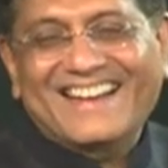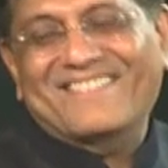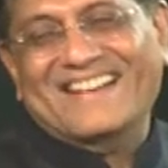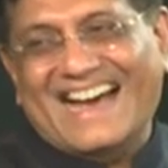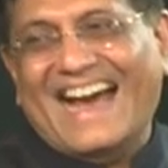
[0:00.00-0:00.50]

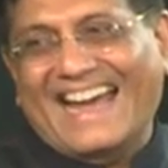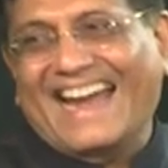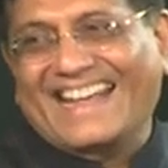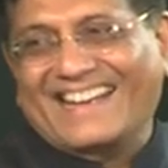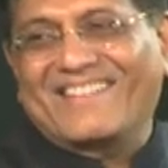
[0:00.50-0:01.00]
Well, I
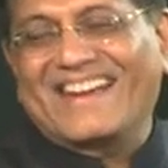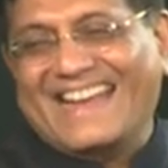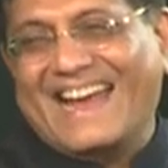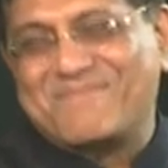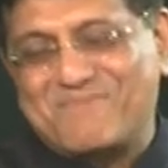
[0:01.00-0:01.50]
had agreed,
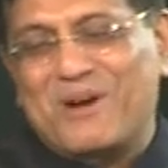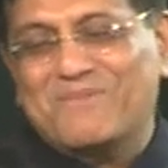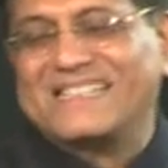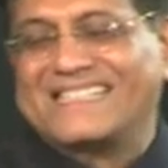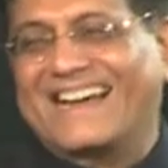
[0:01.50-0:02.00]
I had
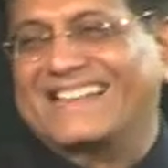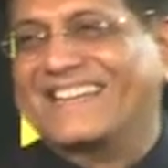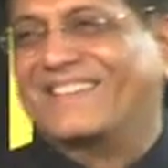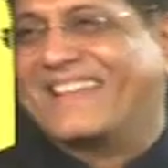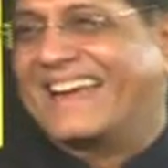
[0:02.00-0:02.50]
promised
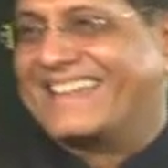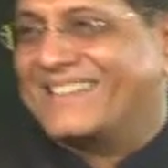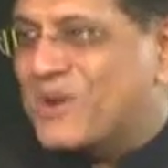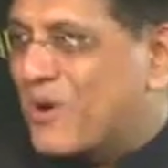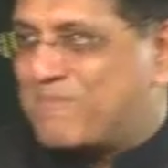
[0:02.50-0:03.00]
Rajiv
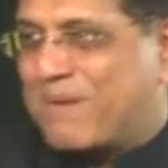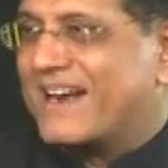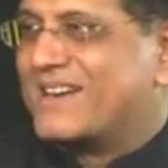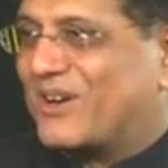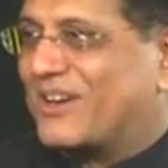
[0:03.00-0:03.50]
that no
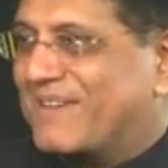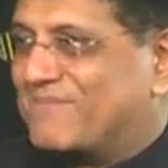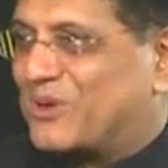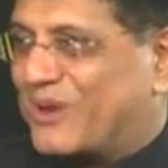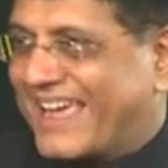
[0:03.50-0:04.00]
punt on him
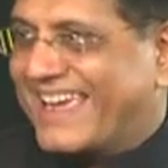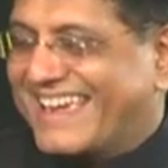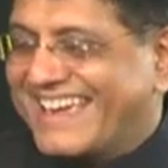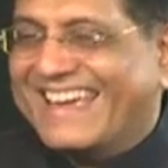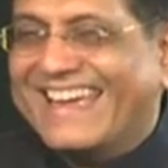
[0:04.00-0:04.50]
today.
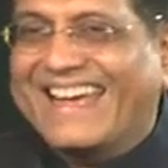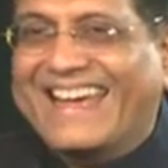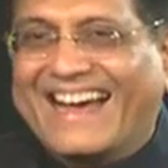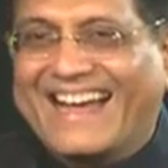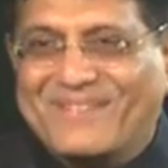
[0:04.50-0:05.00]

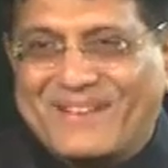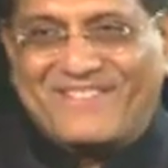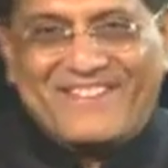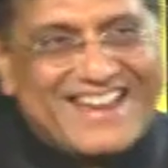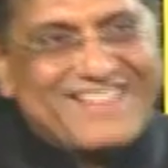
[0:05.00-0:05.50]
I'll be
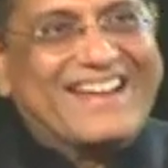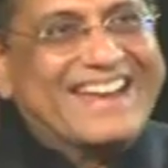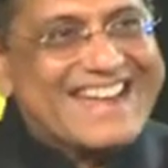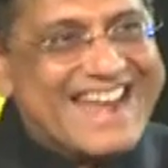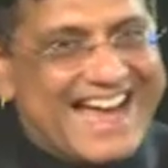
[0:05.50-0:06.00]
very,
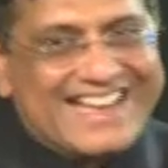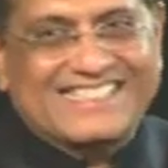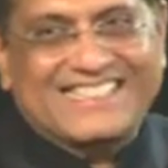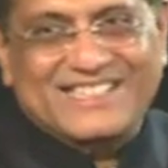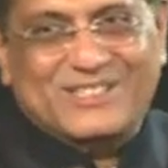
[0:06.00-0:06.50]
very
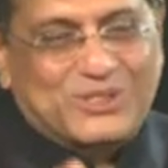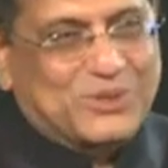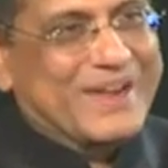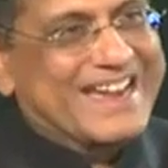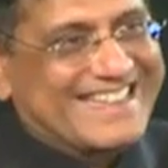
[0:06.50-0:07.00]
nice and
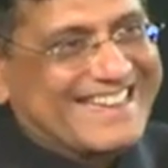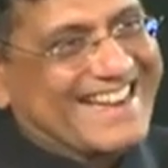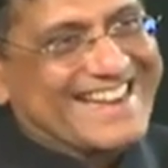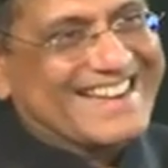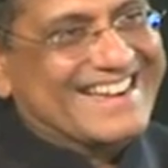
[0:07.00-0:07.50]
sweet
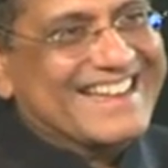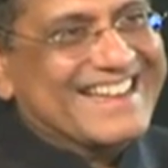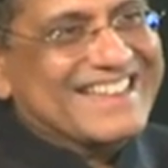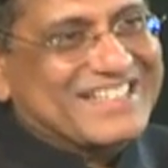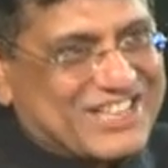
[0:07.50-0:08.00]
and
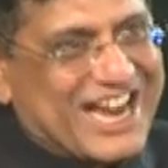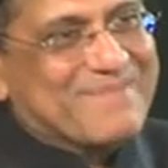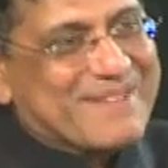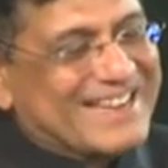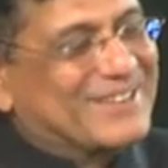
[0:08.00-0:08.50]

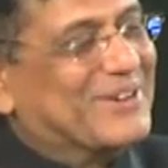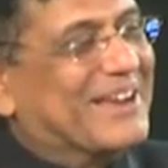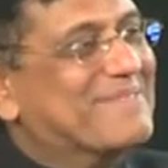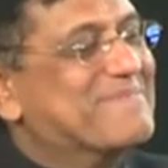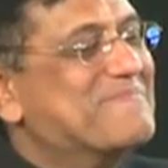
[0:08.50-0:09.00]
charming to him.